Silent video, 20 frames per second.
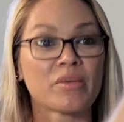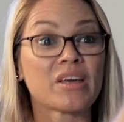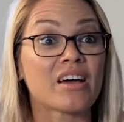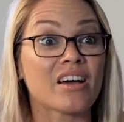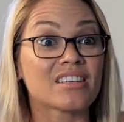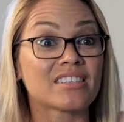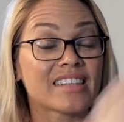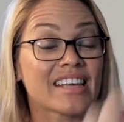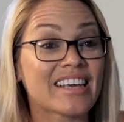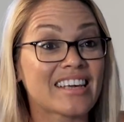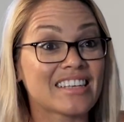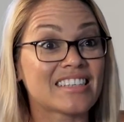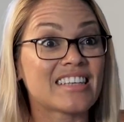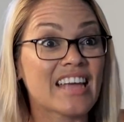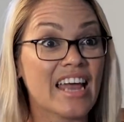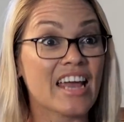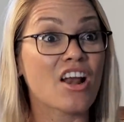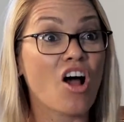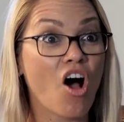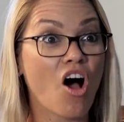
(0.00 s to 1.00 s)
because they
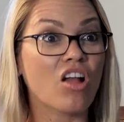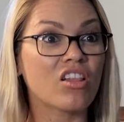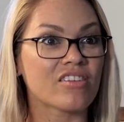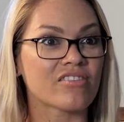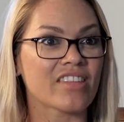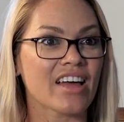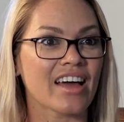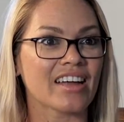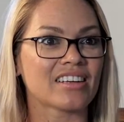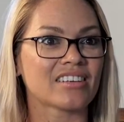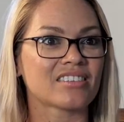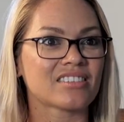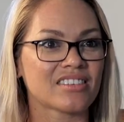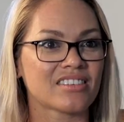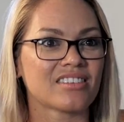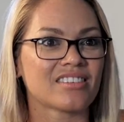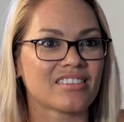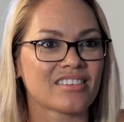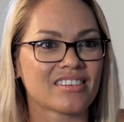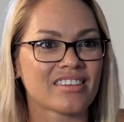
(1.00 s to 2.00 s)
contain all of that
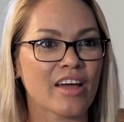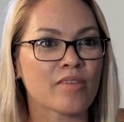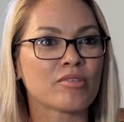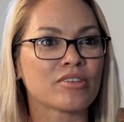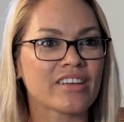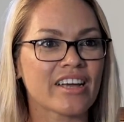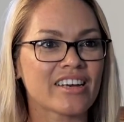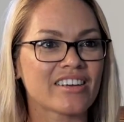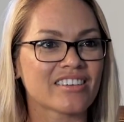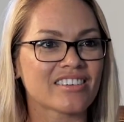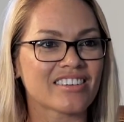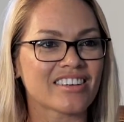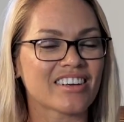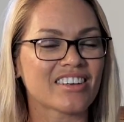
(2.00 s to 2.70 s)
simultaneously.